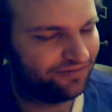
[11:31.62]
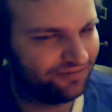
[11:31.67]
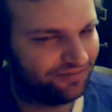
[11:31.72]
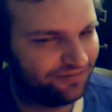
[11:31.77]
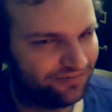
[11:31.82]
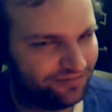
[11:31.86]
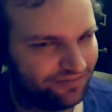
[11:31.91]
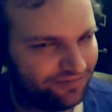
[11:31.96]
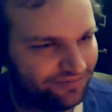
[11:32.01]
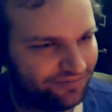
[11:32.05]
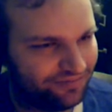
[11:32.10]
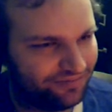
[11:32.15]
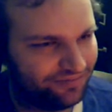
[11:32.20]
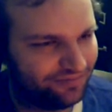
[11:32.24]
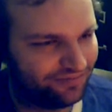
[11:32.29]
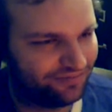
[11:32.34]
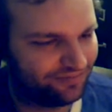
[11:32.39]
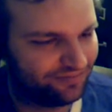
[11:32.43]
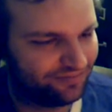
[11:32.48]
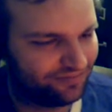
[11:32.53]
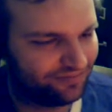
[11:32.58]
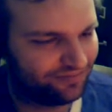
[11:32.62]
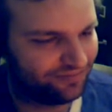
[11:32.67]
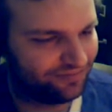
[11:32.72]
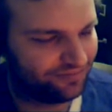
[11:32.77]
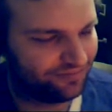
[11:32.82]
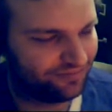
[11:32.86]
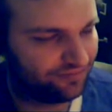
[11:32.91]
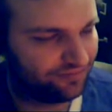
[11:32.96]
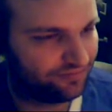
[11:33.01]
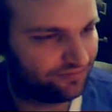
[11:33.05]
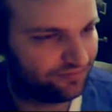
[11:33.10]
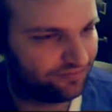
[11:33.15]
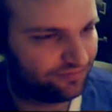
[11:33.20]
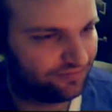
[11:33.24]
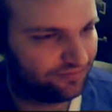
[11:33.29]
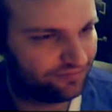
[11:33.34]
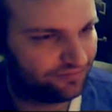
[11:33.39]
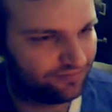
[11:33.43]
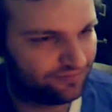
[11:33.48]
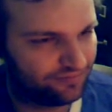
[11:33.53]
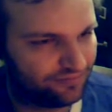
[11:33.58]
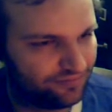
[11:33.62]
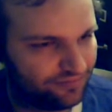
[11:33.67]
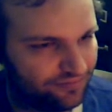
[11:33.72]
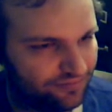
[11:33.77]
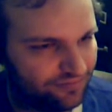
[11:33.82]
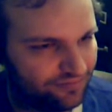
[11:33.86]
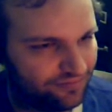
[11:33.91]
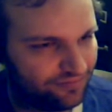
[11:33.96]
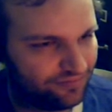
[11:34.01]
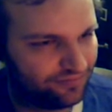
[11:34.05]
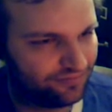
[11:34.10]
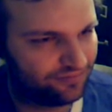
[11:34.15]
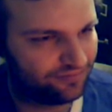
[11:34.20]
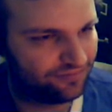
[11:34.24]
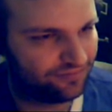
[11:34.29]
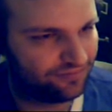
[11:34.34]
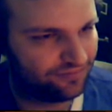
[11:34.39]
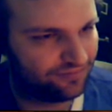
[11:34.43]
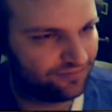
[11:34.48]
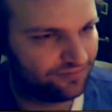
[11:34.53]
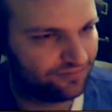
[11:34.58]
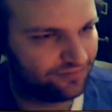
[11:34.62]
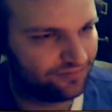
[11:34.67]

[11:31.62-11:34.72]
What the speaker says: Nothing is said.